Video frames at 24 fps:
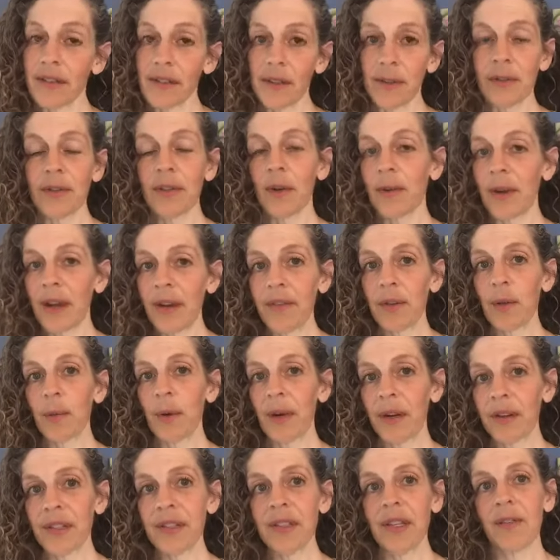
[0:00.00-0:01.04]
So you don't have an
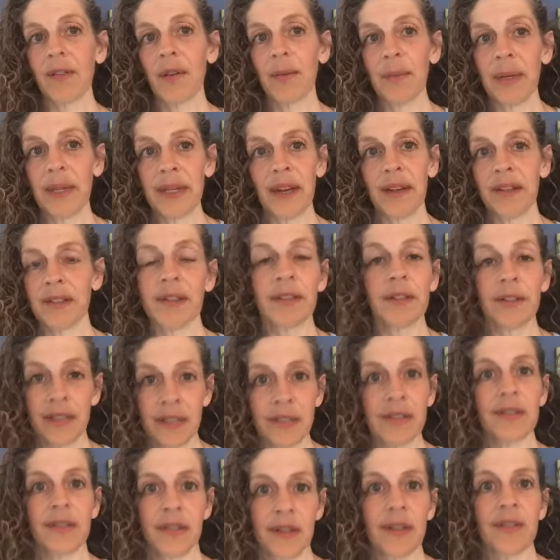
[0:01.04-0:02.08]
awareness of it because there
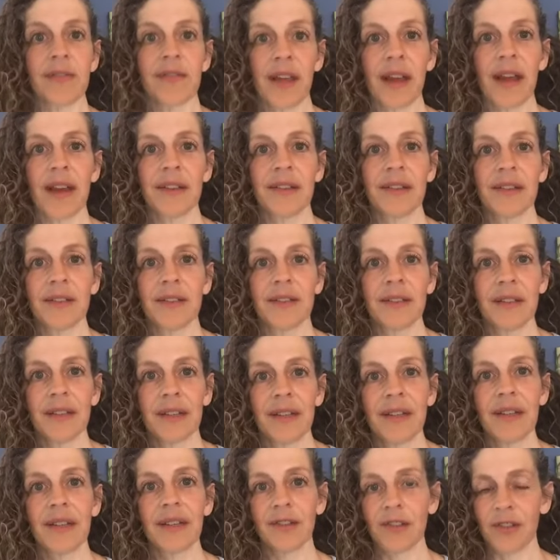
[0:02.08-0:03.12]
is none of that.
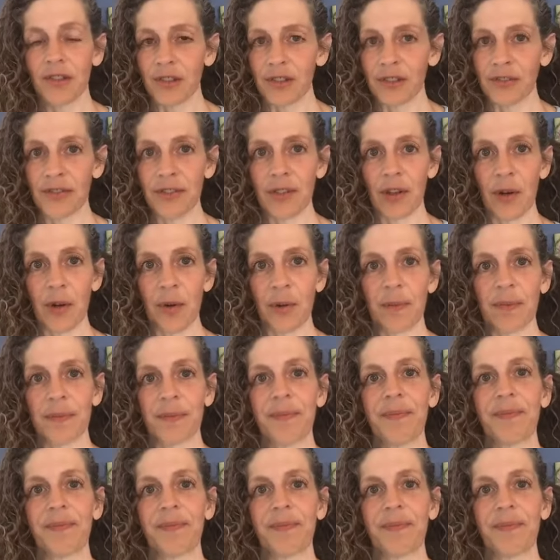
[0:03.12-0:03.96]
It's just flow.